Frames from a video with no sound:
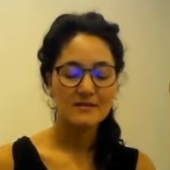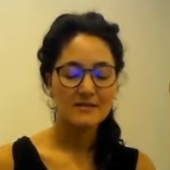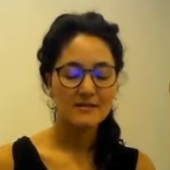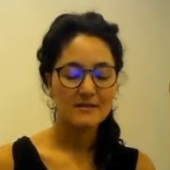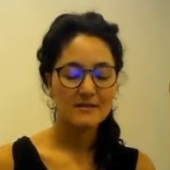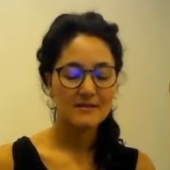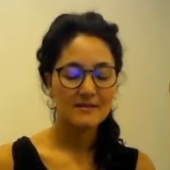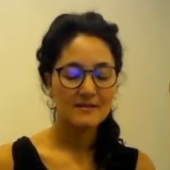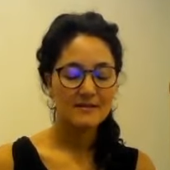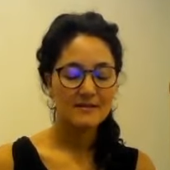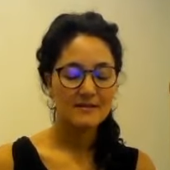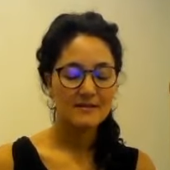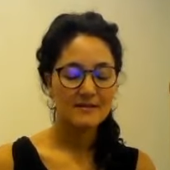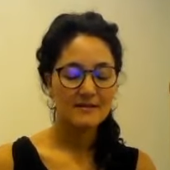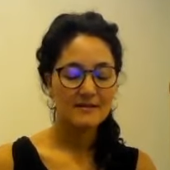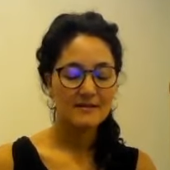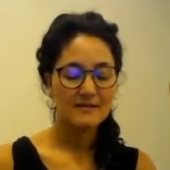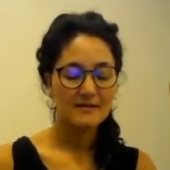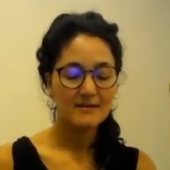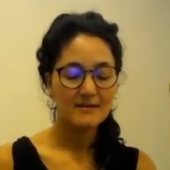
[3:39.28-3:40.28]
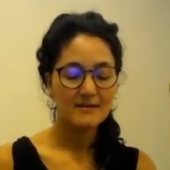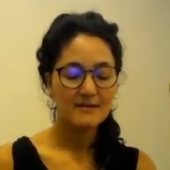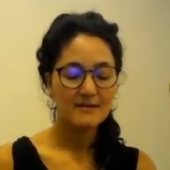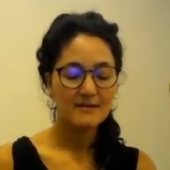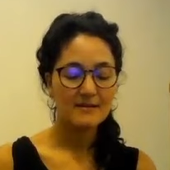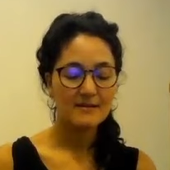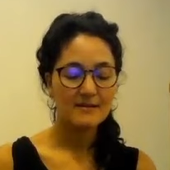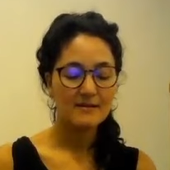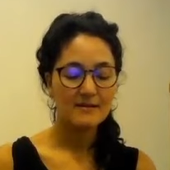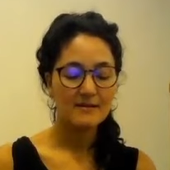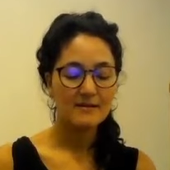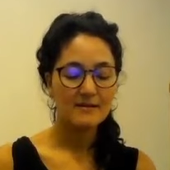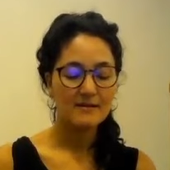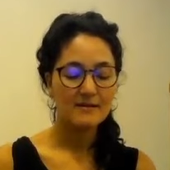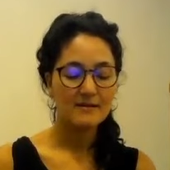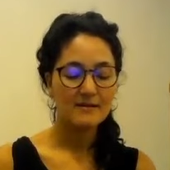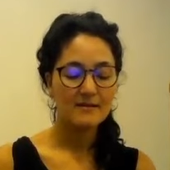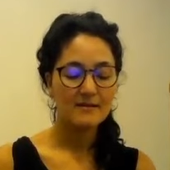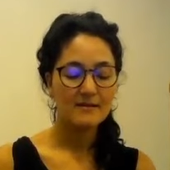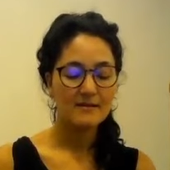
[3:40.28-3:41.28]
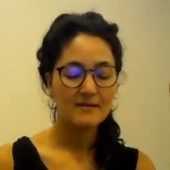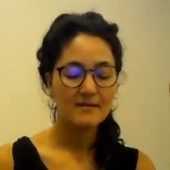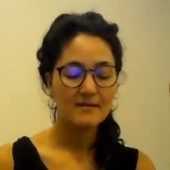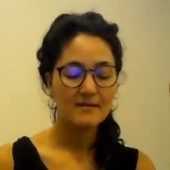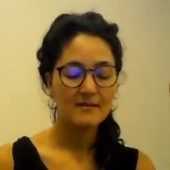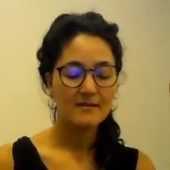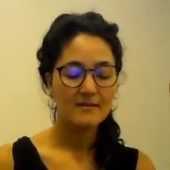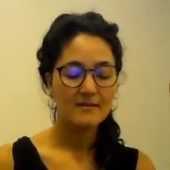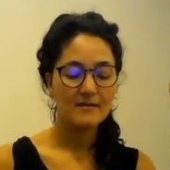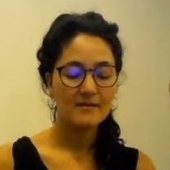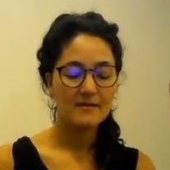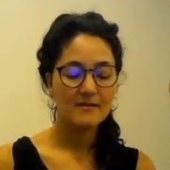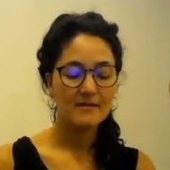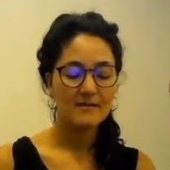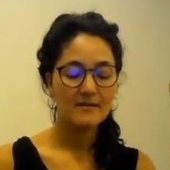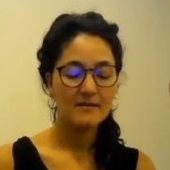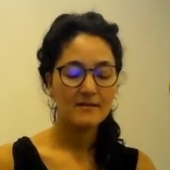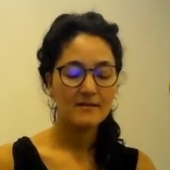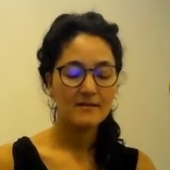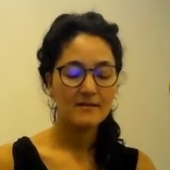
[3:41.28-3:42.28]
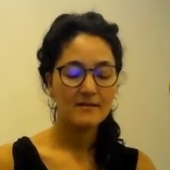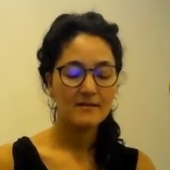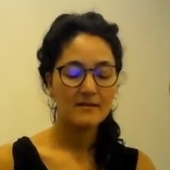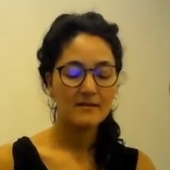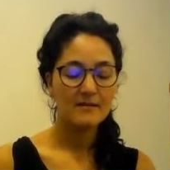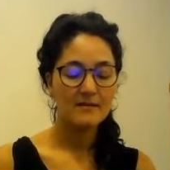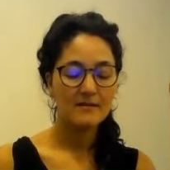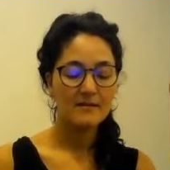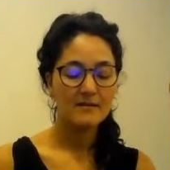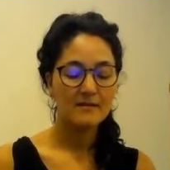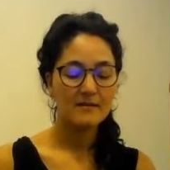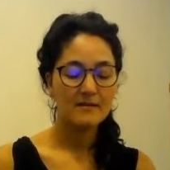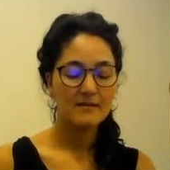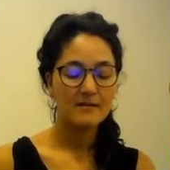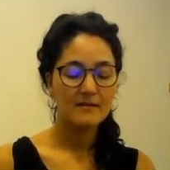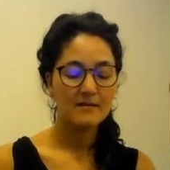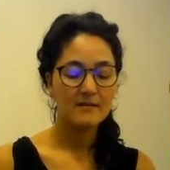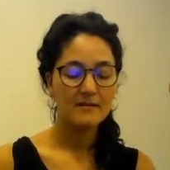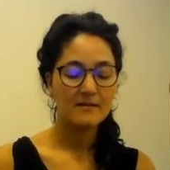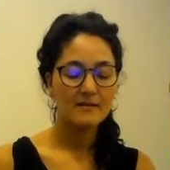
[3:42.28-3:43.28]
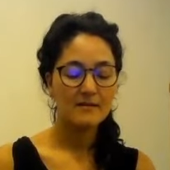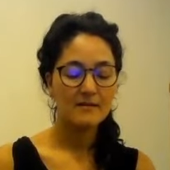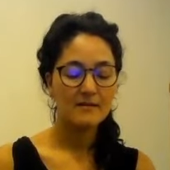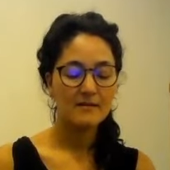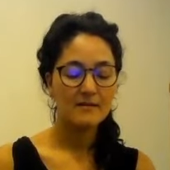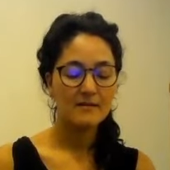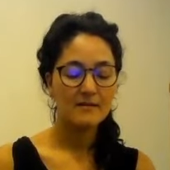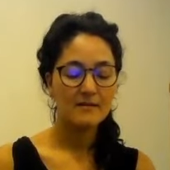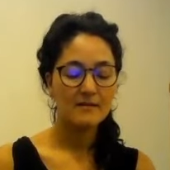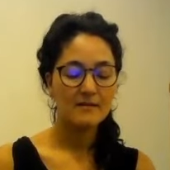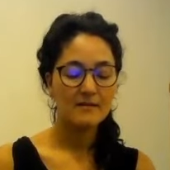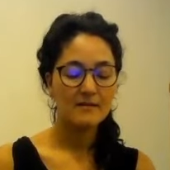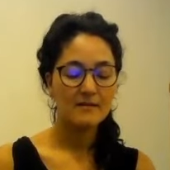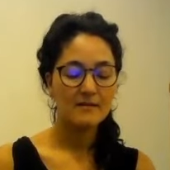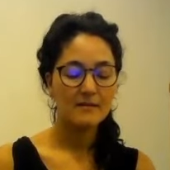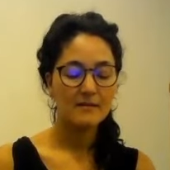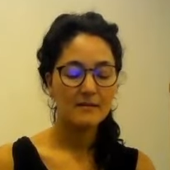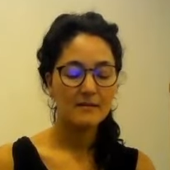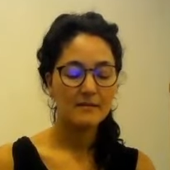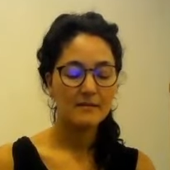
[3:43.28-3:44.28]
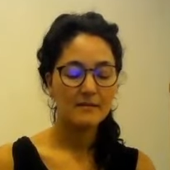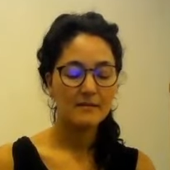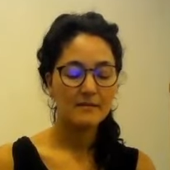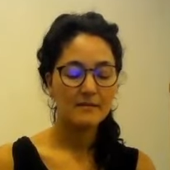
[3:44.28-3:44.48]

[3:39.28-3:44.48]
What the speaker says: No one is speaking in this clip.